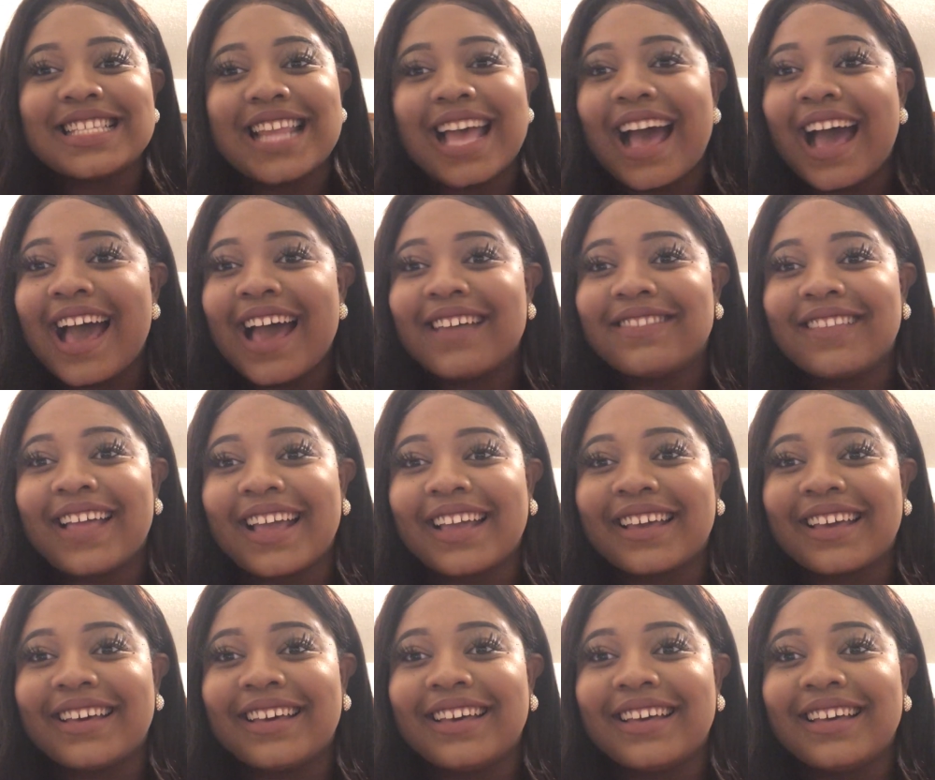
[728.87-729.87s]
not
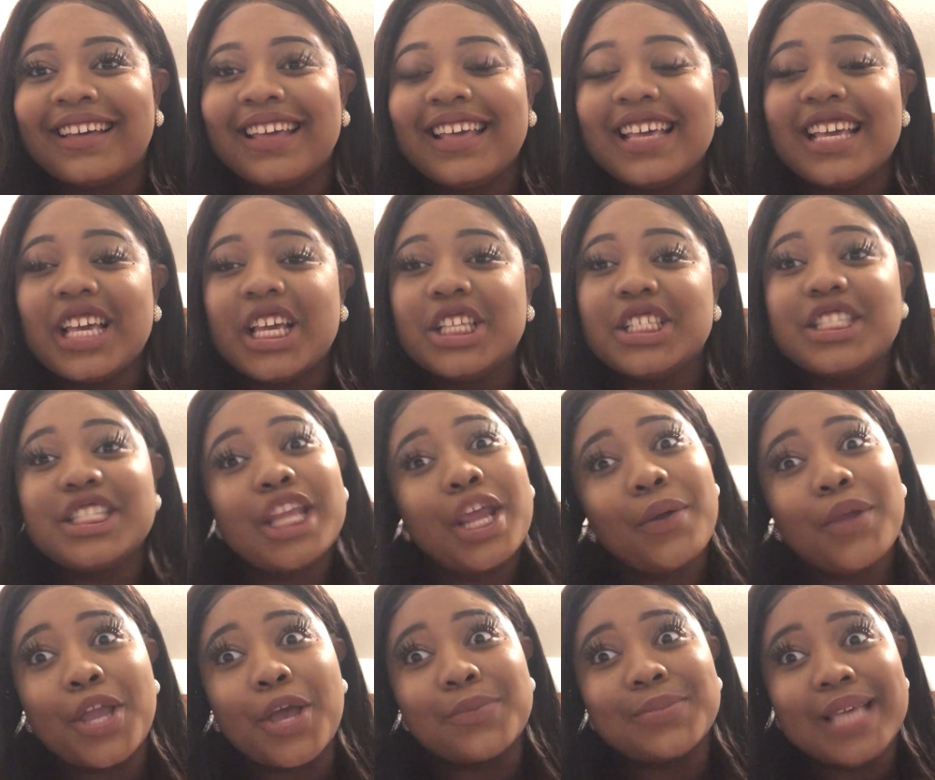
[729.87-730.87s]
like a
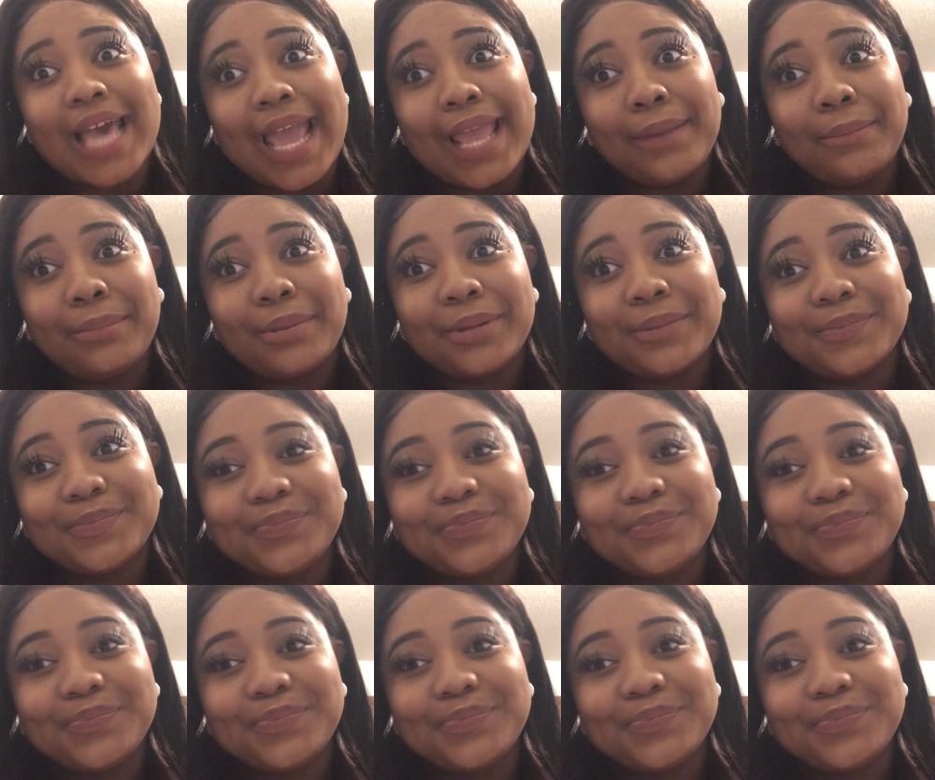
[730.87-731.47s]
stereotype,